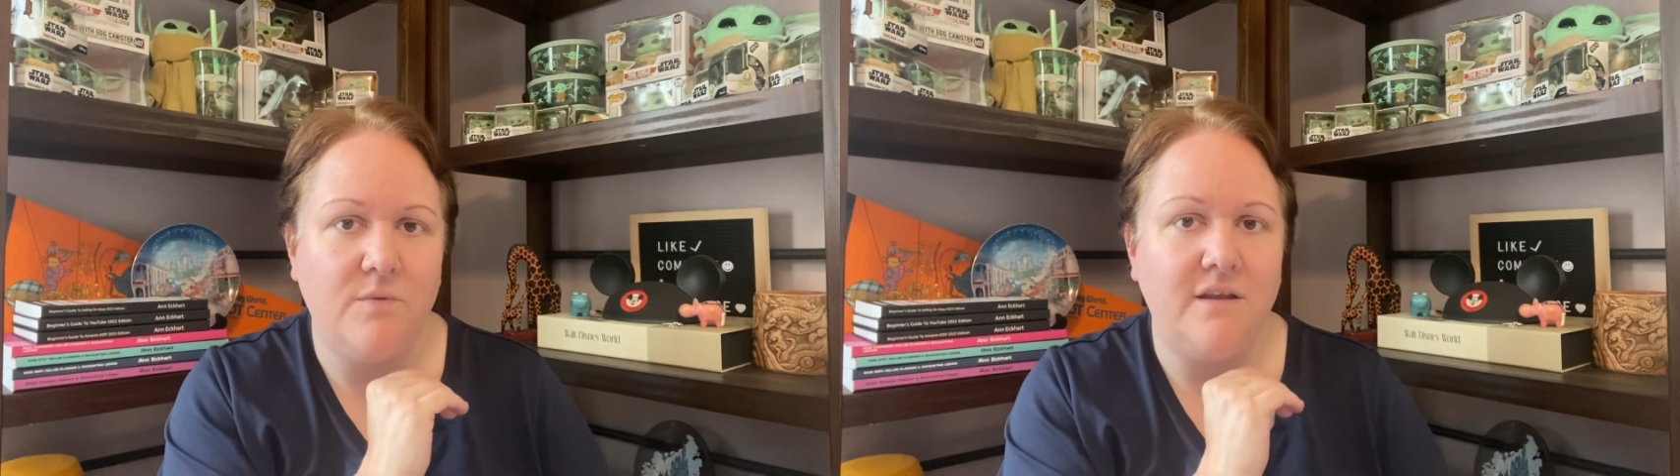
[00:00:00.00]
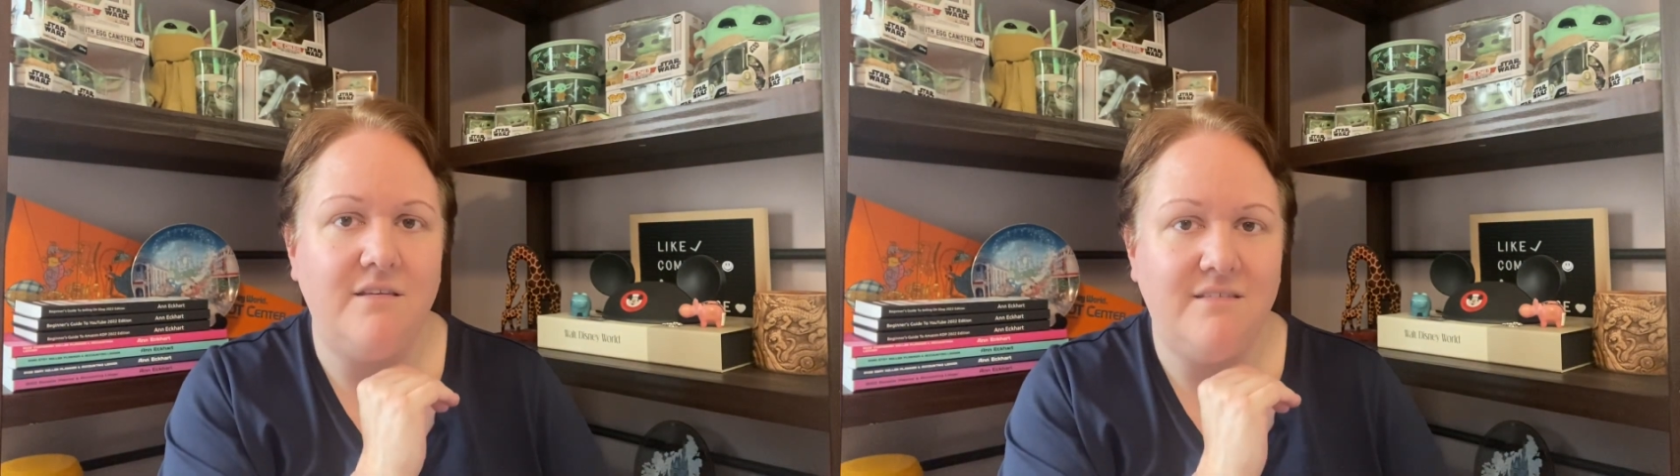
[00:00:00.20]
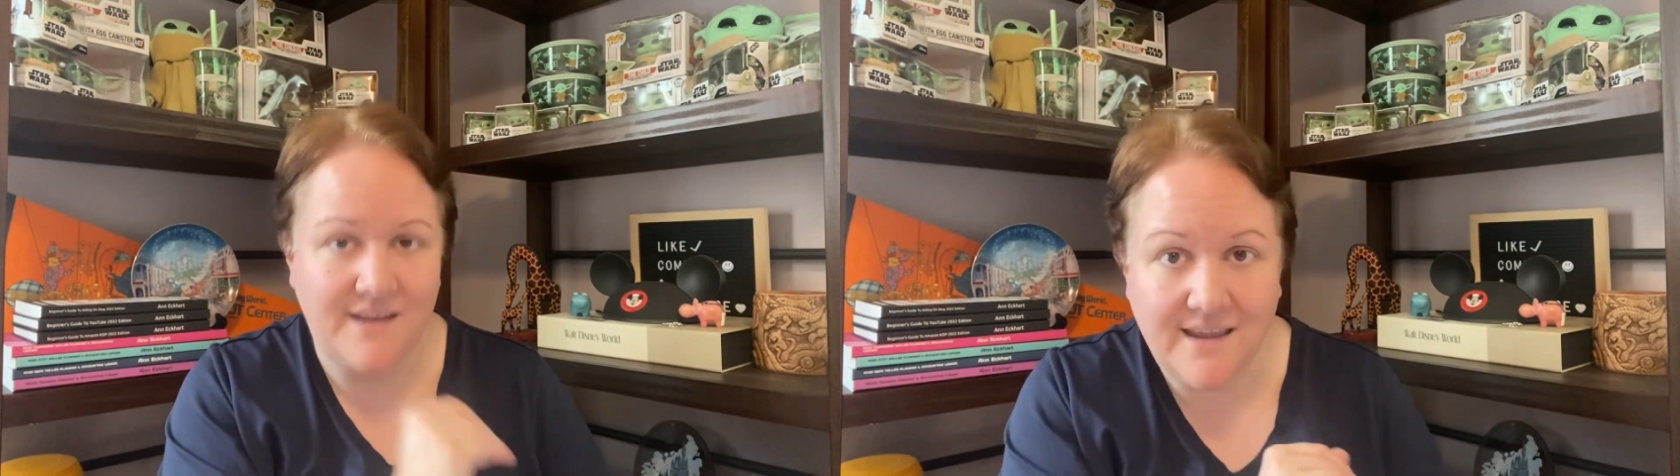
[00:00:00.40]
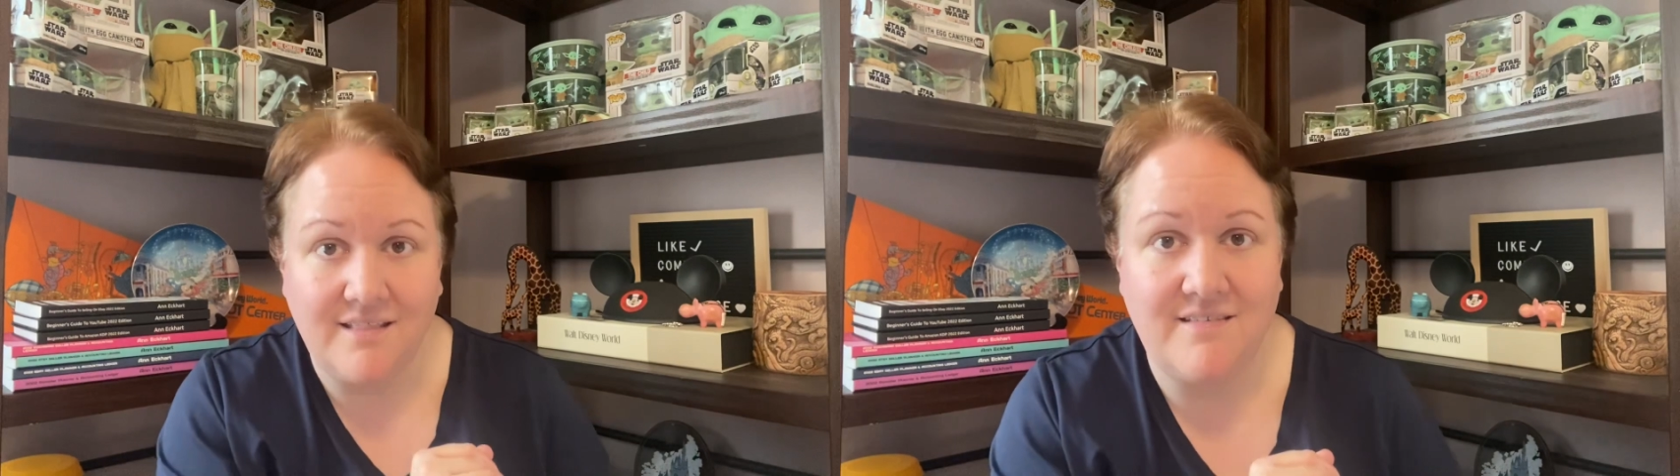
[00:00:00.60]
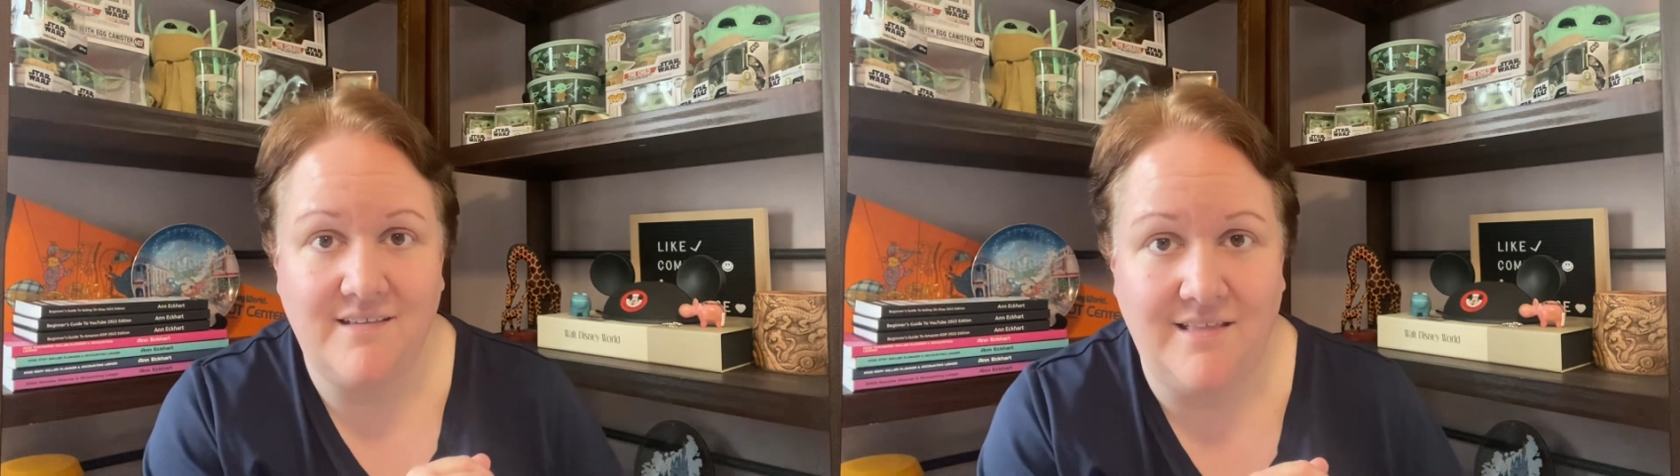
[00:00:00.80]

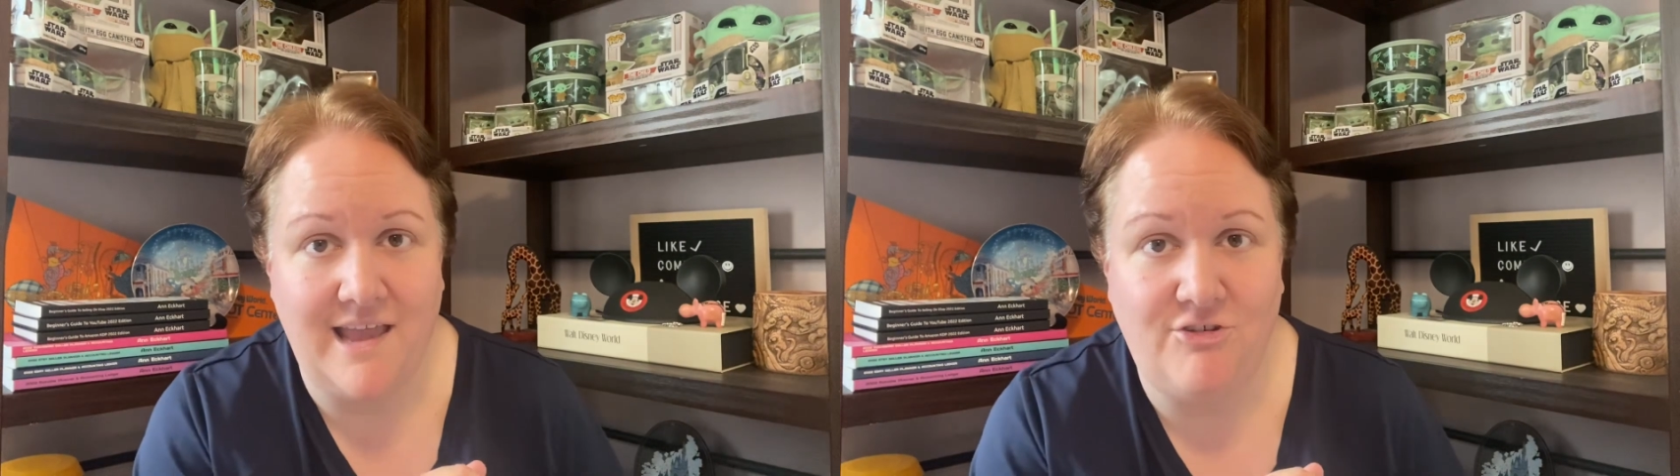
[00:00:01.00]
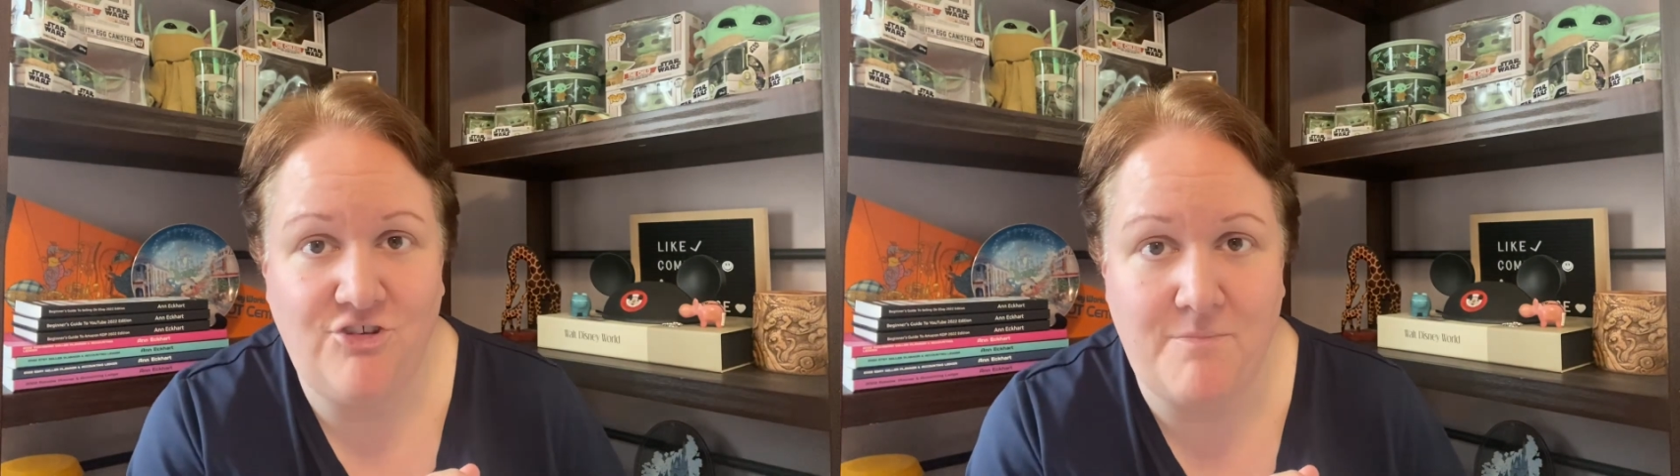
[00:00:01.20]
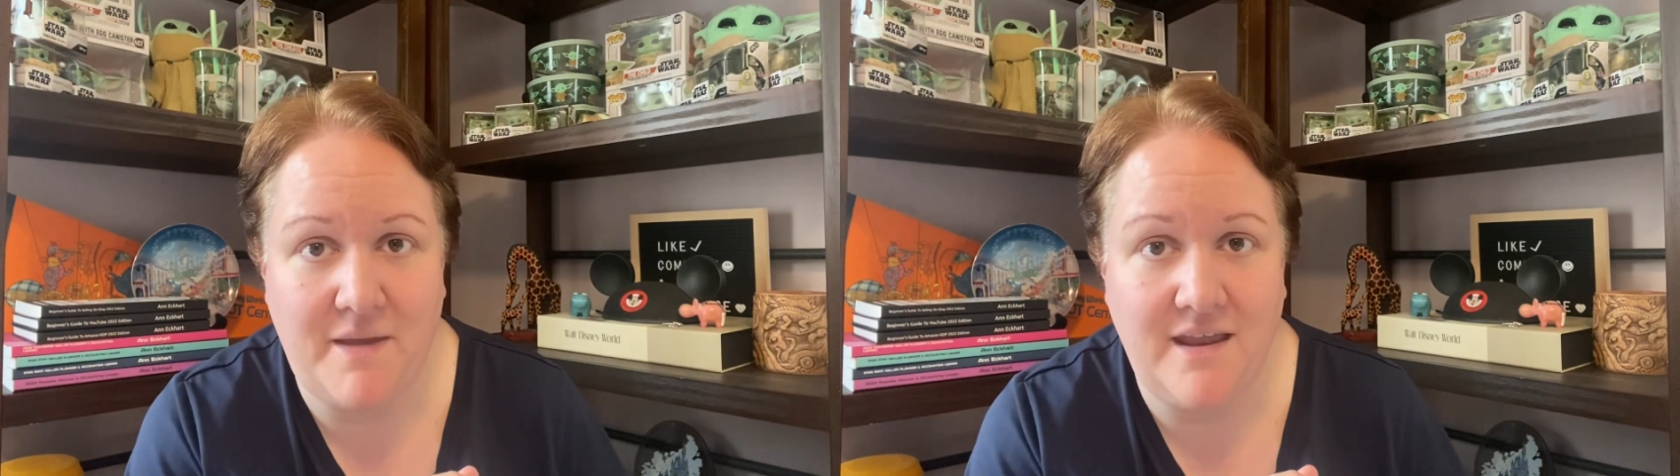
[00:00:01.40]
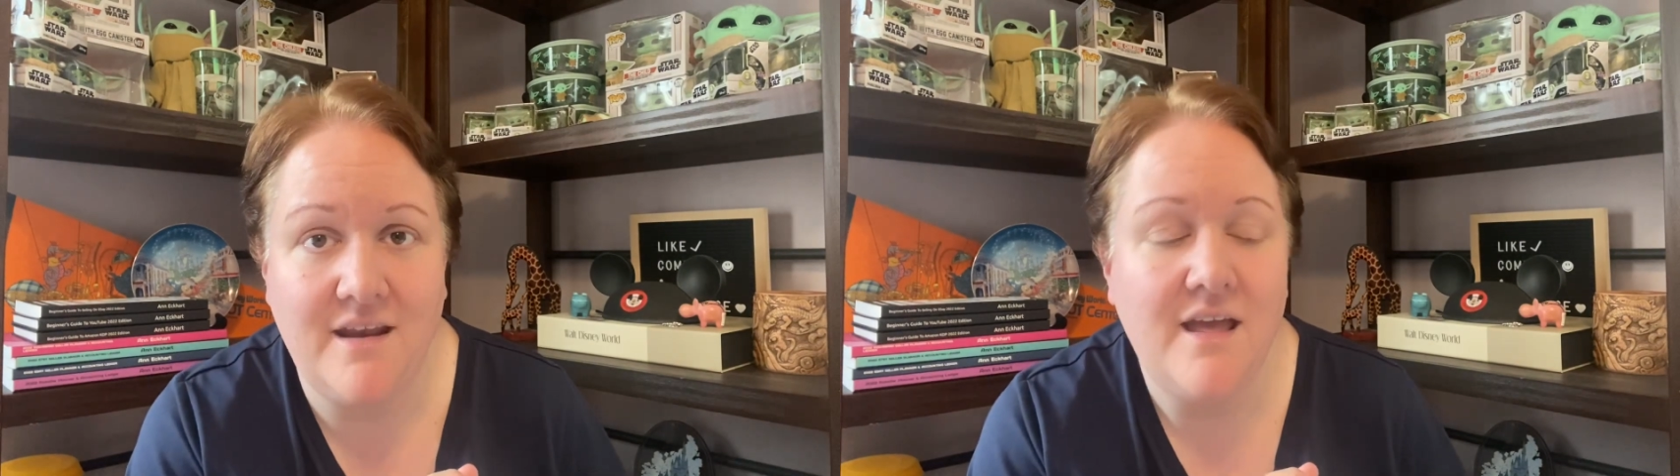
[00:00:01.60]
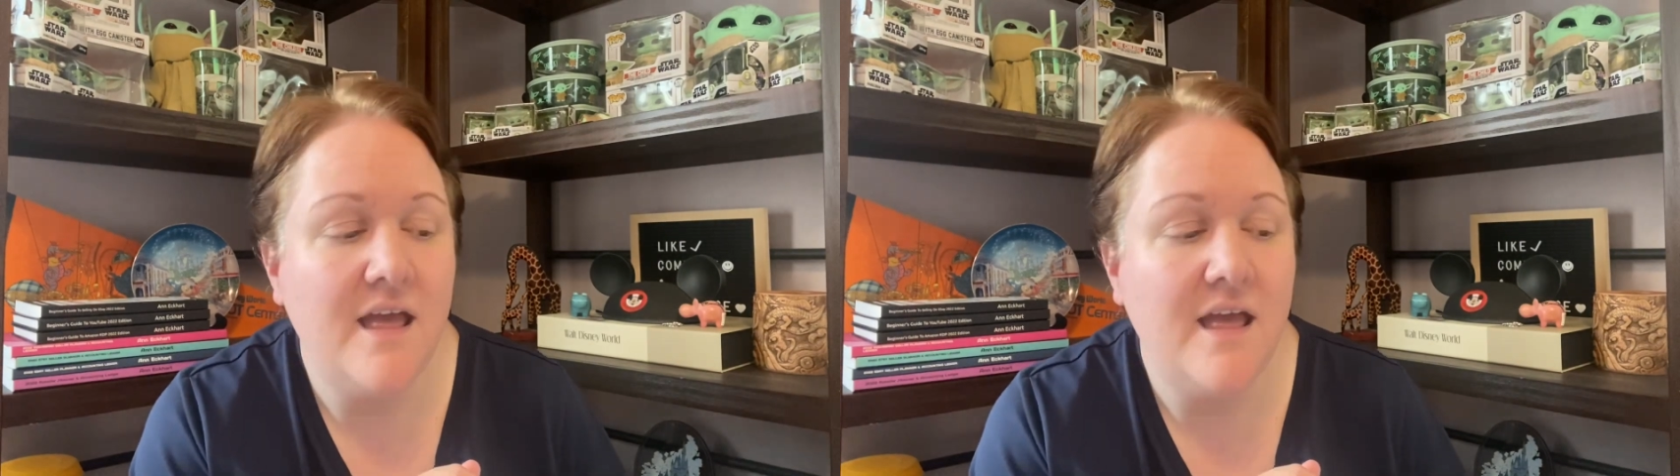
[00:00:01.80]
ridiculously late shipping.